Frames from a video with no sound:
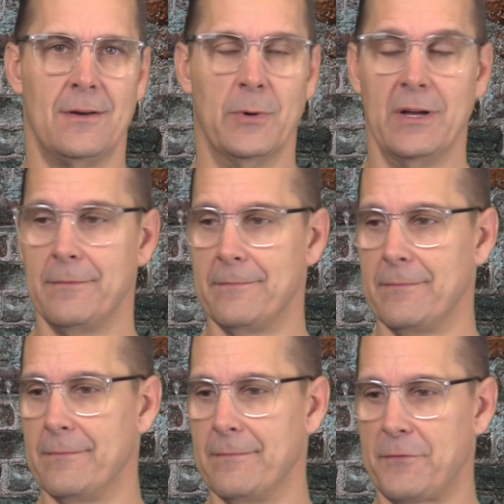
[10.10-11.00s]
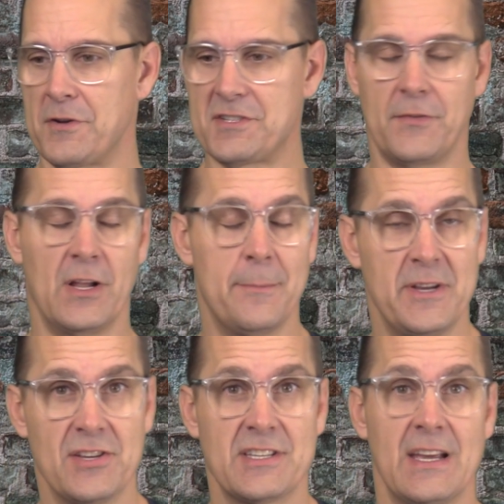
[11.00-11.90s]
Well, first of all, let
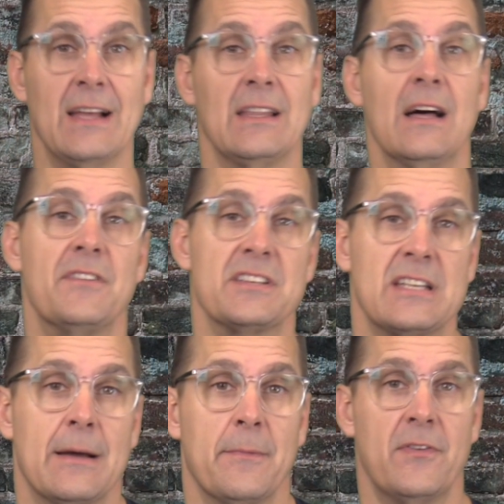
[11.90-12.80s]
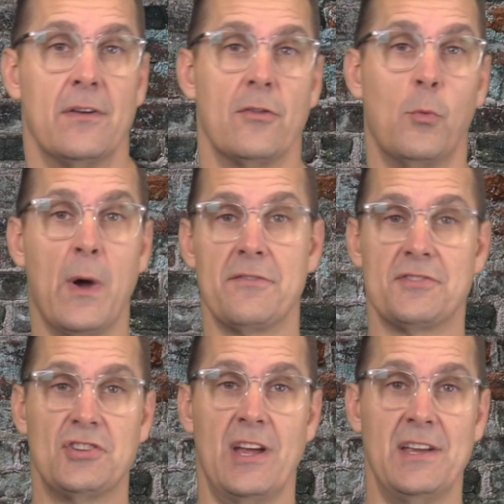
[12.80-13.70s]
me just say I love this time of year. The
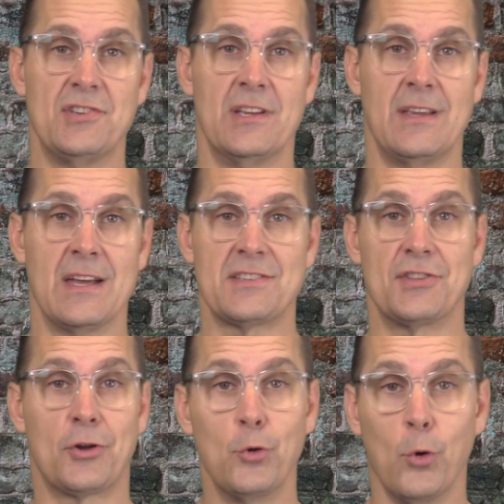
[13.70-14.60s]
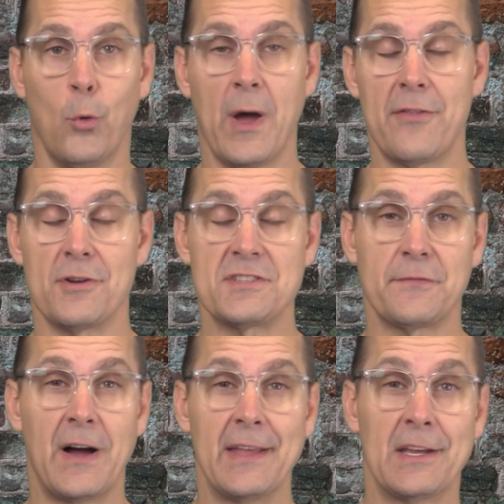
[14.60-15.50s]
weather's changing. Yes, the cool weather has
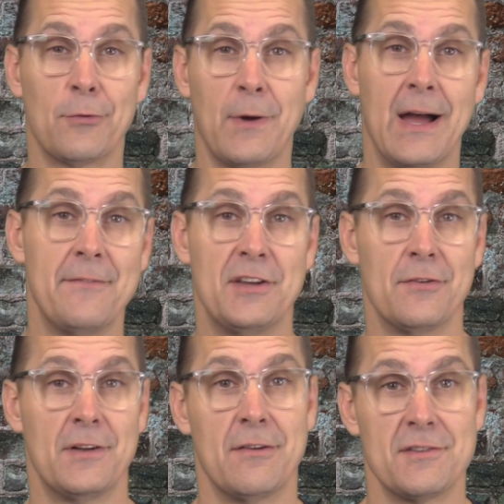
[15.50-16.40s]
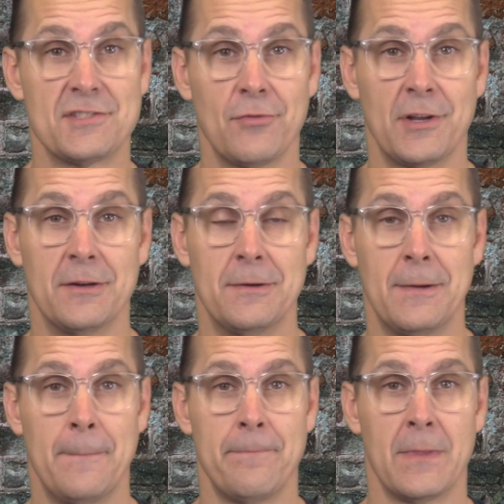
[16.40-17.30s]
finally arrived here in Arizona.
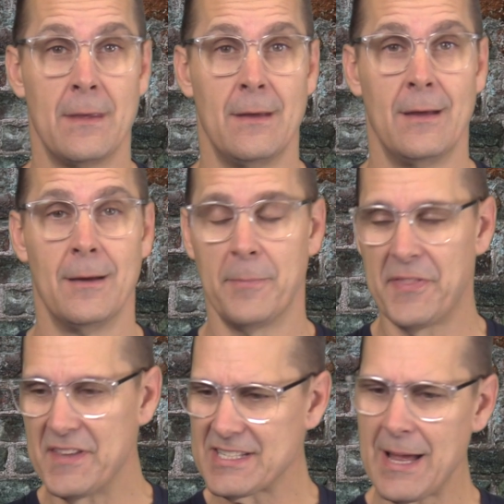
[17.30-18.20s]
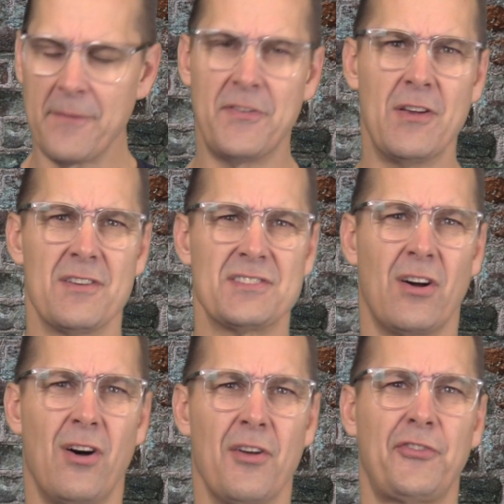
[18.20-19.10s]
But this time of year is
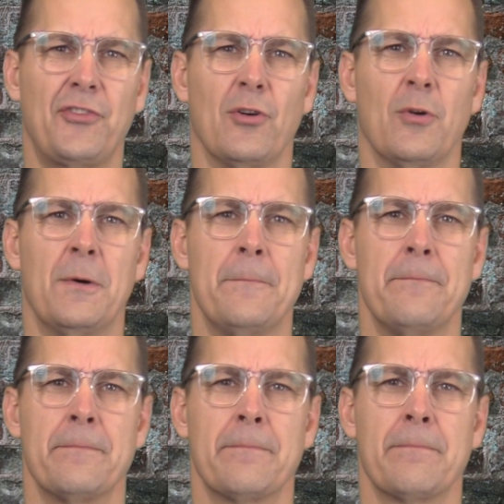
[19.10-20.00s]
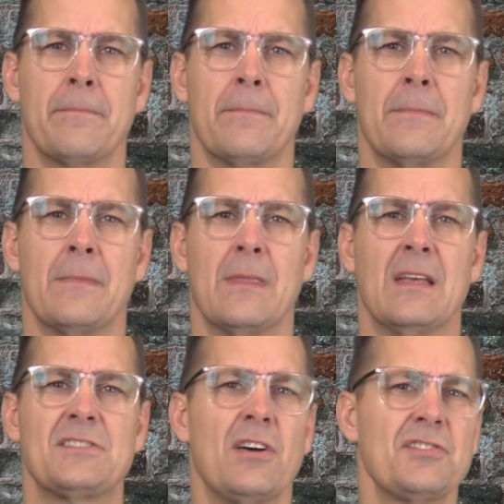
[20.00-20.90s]
also,
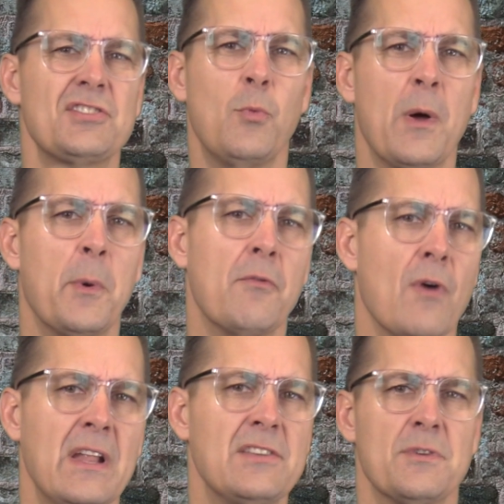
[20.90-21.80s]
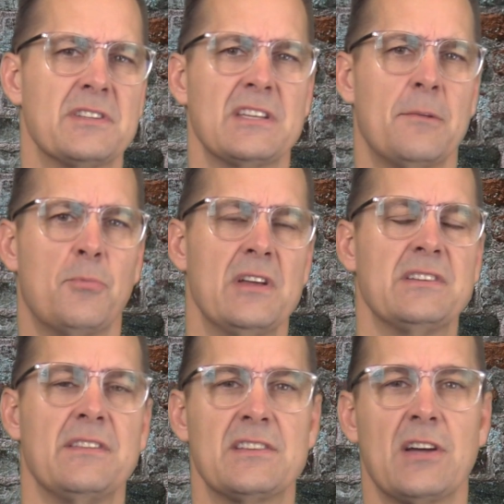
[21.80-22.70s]
it's also when we run into a
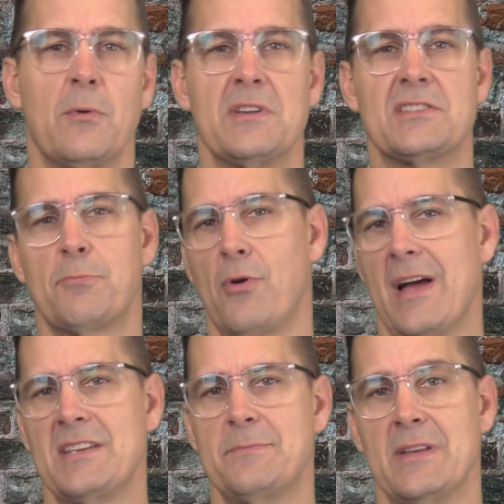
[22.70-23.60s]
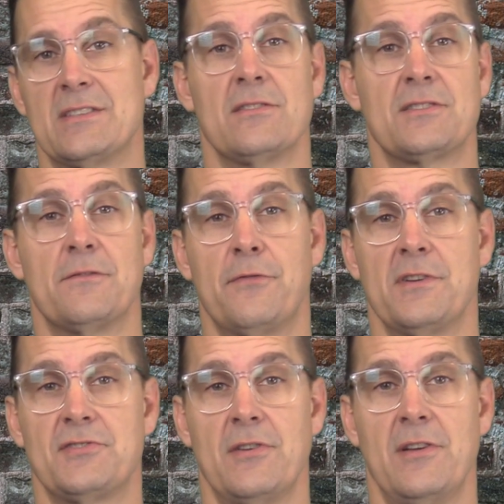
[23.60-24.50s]
celebration that's always surprised me. It's also
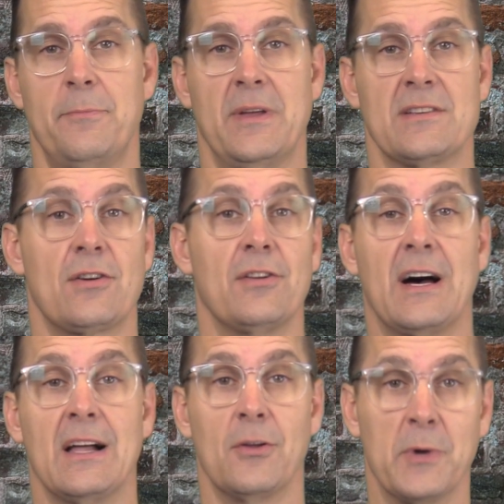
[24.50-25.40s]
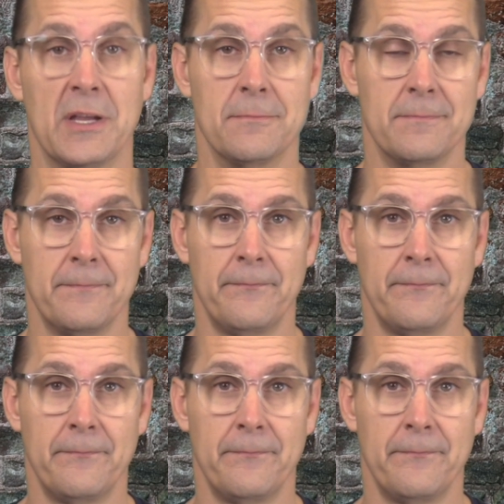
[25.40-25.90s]
frustrated me. It's called Halloween.